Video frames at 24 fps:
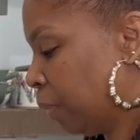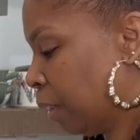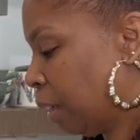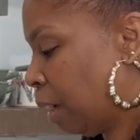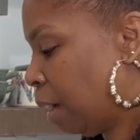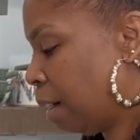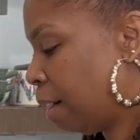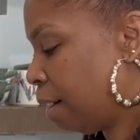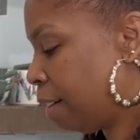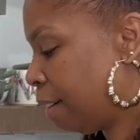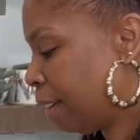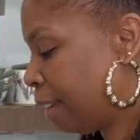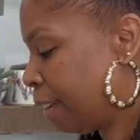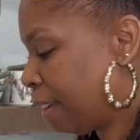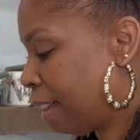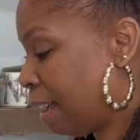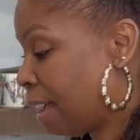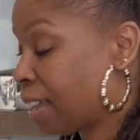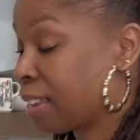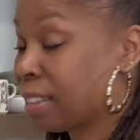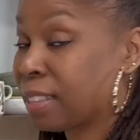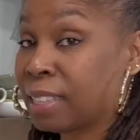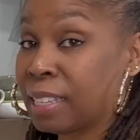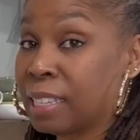All right,
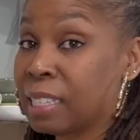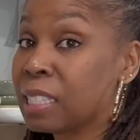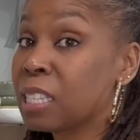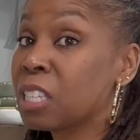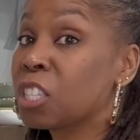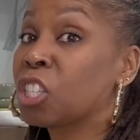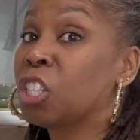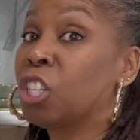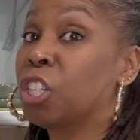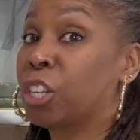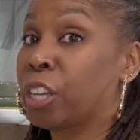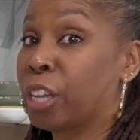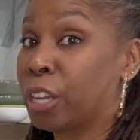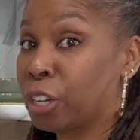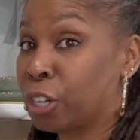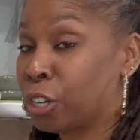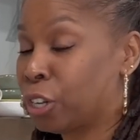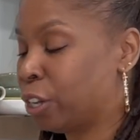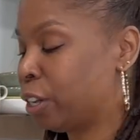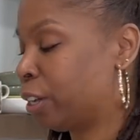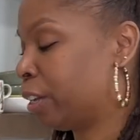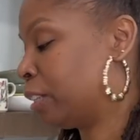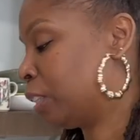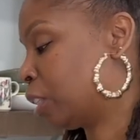guys, this is looking
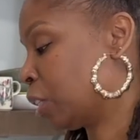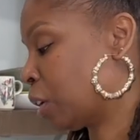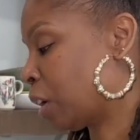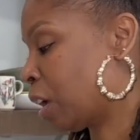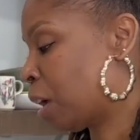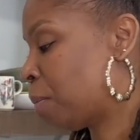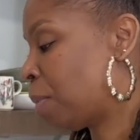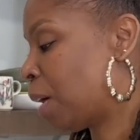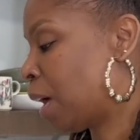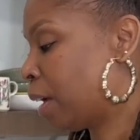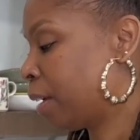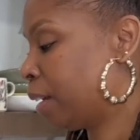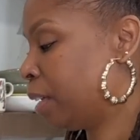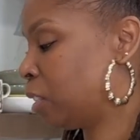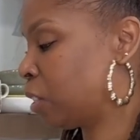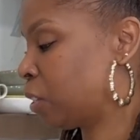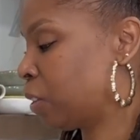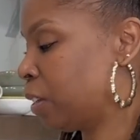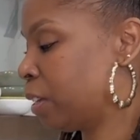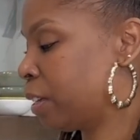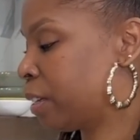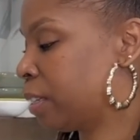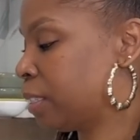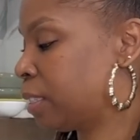good. So come on in
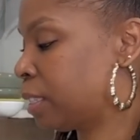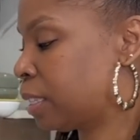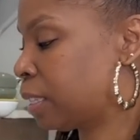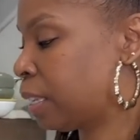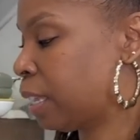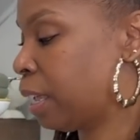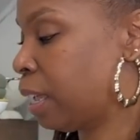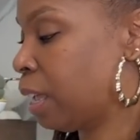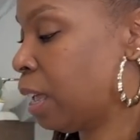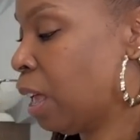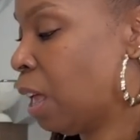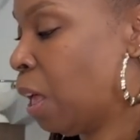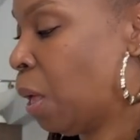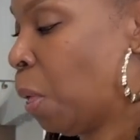so you can see.